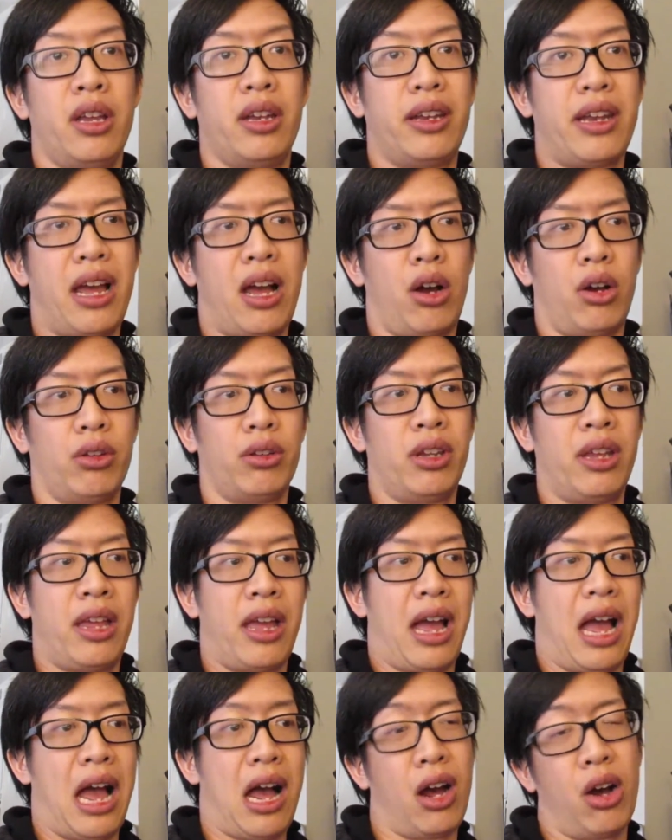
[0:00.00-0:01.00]
Now,
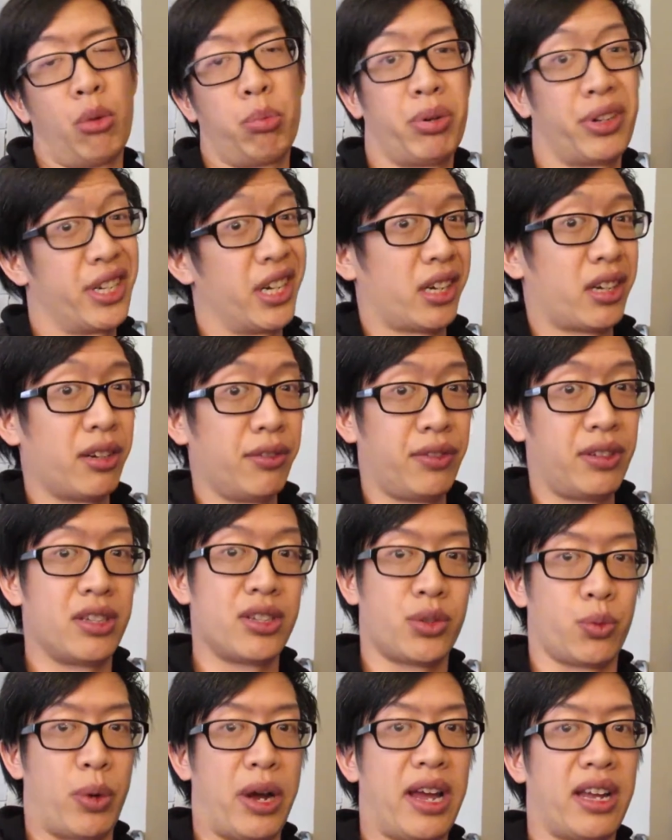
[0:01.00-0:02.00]
how protective
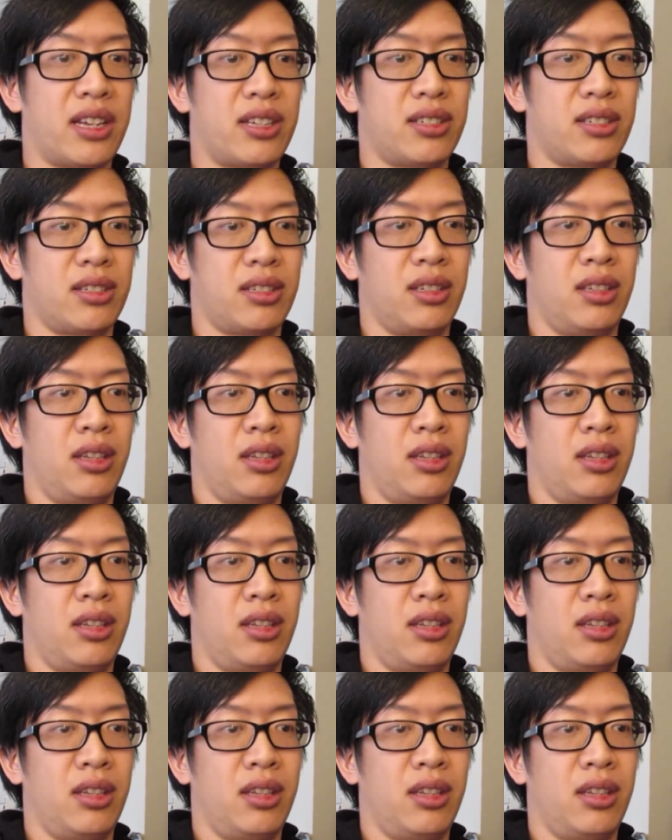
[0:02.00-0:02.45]
is wax?